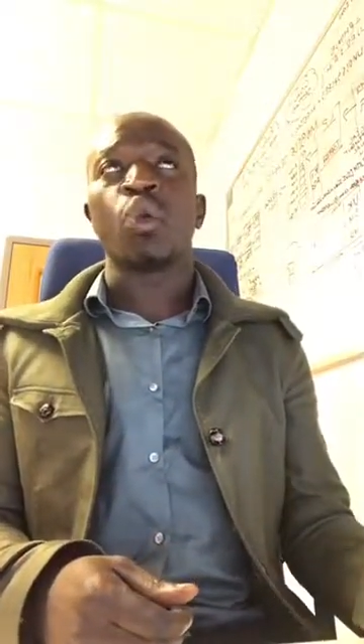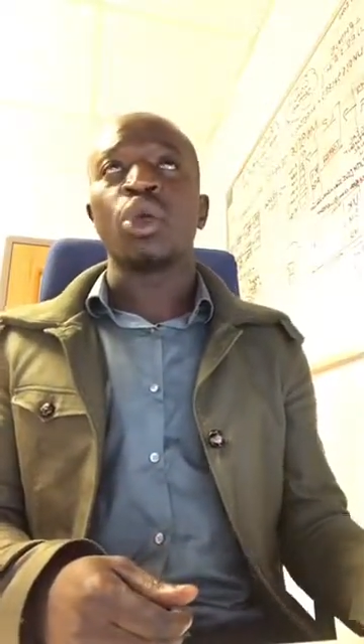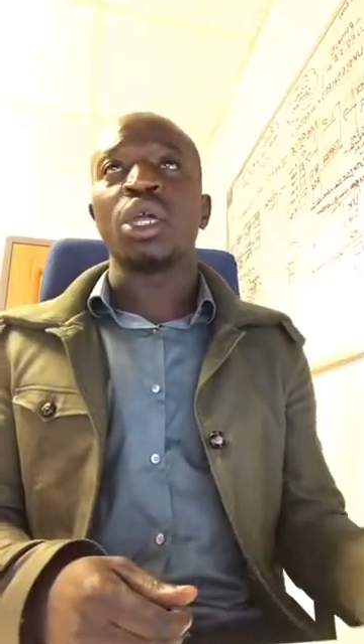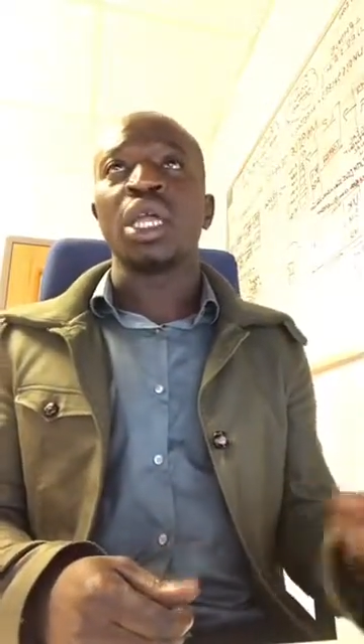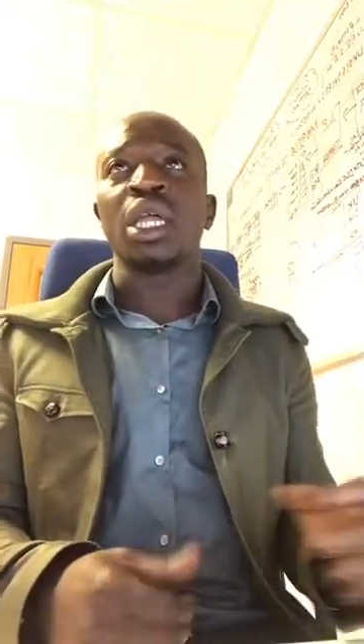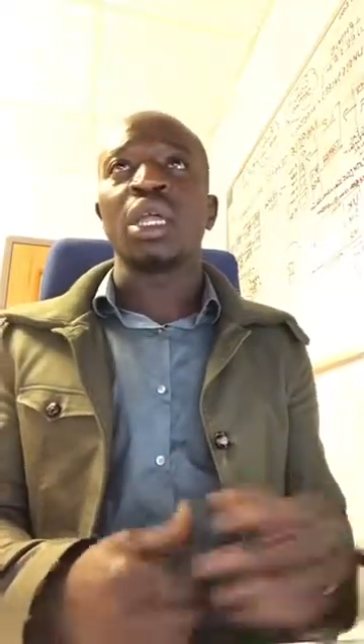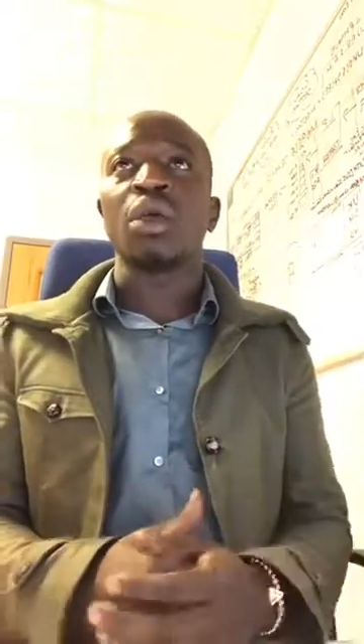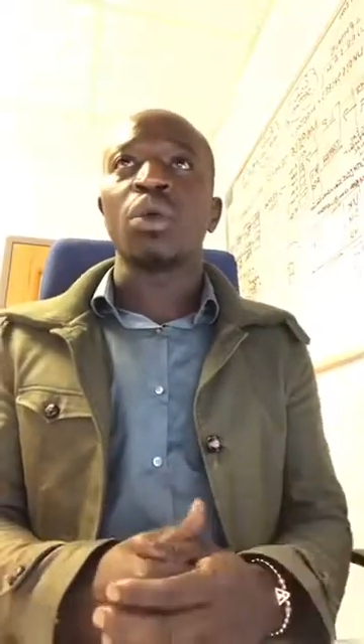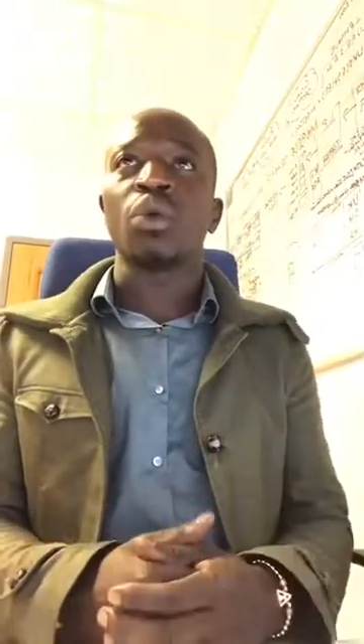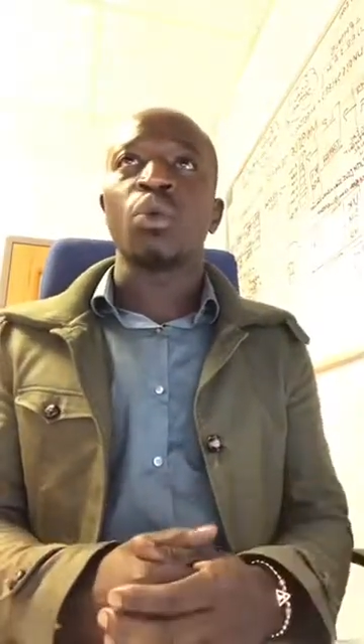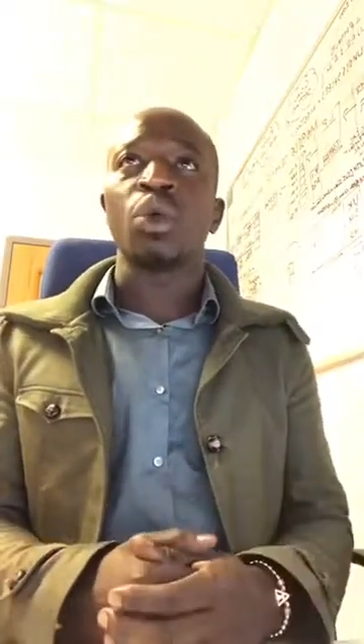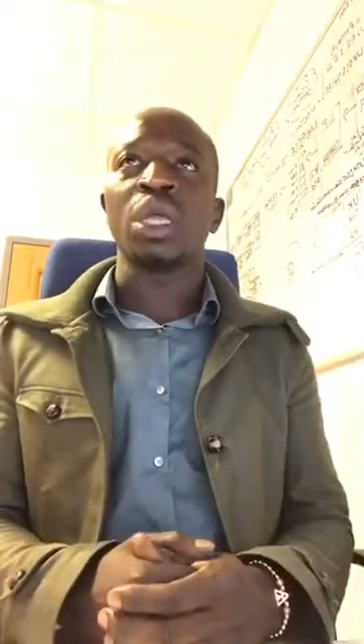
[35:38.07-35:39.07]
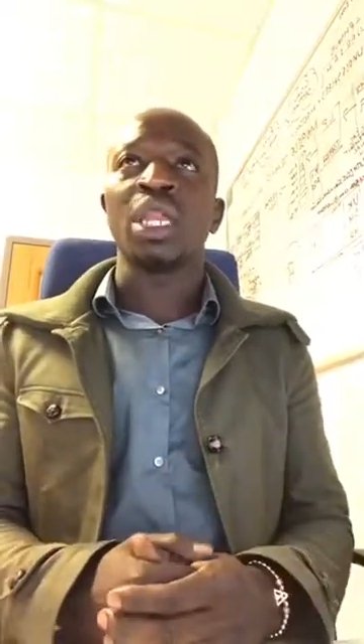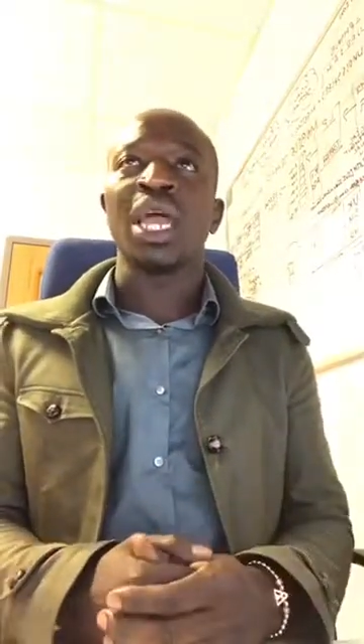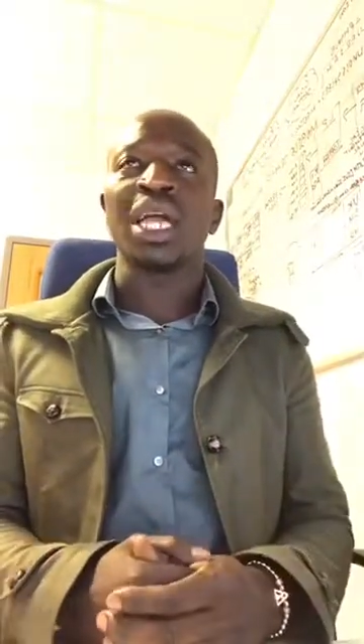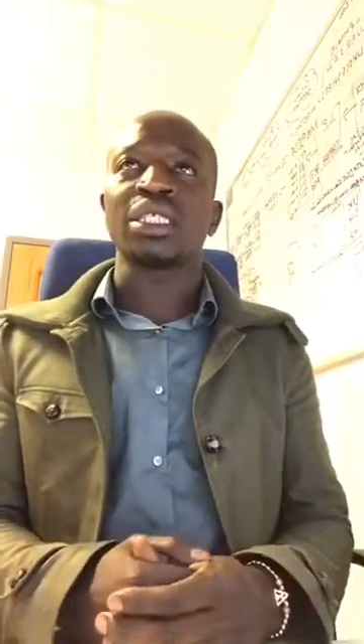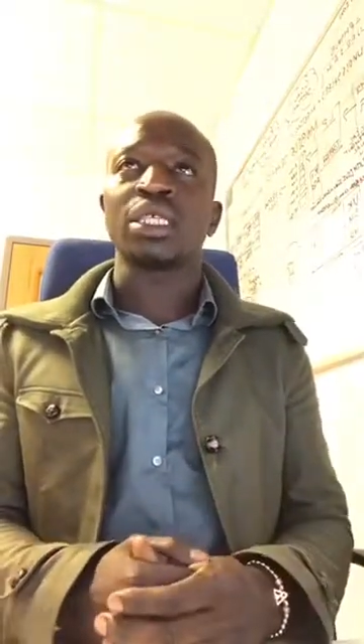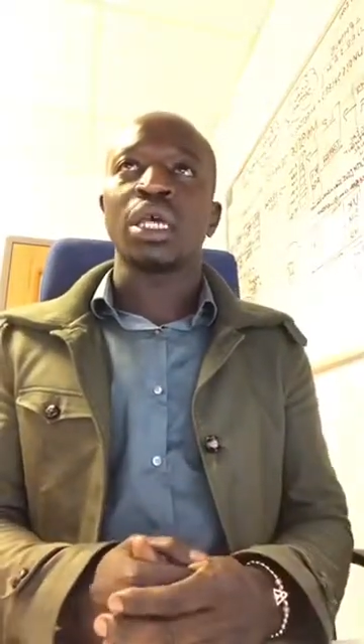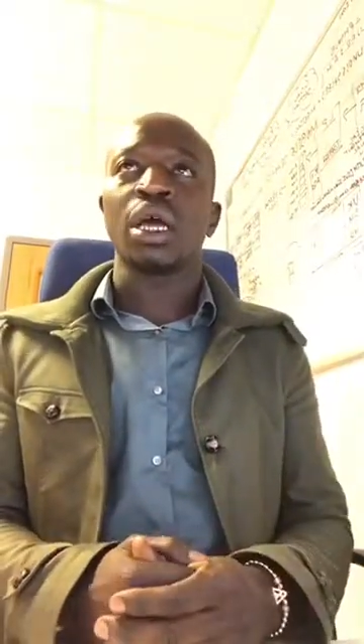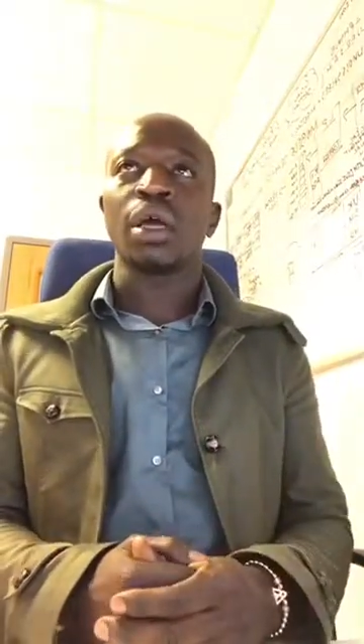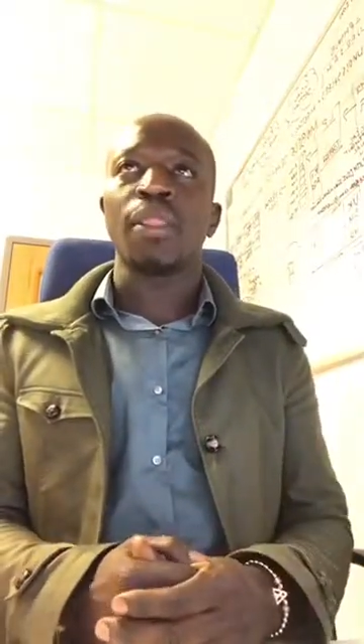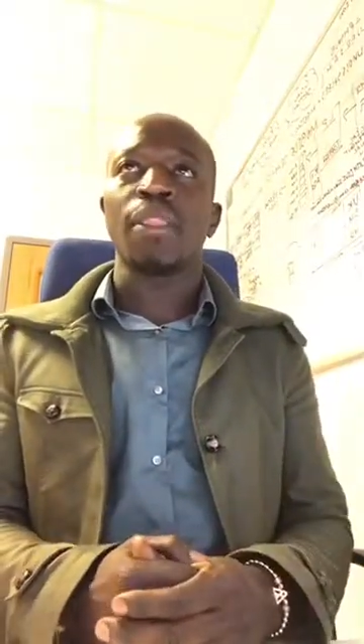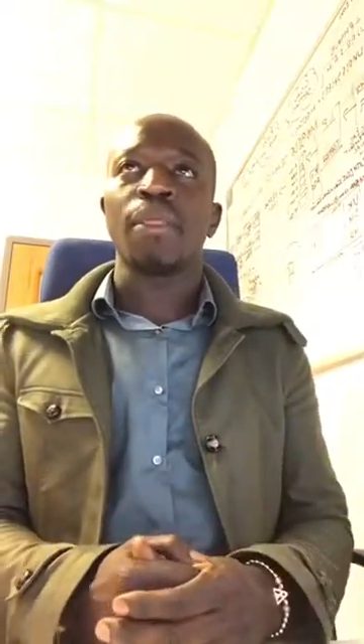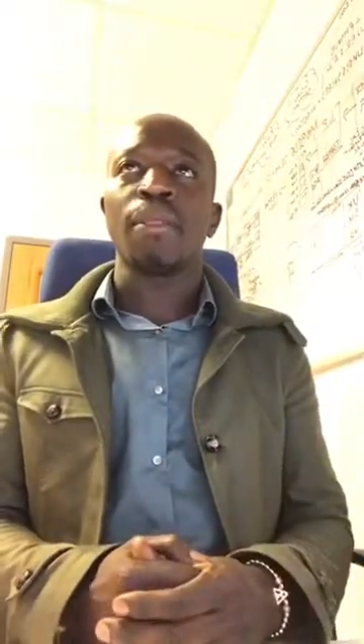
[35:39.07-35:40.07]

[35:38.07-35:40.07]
we like to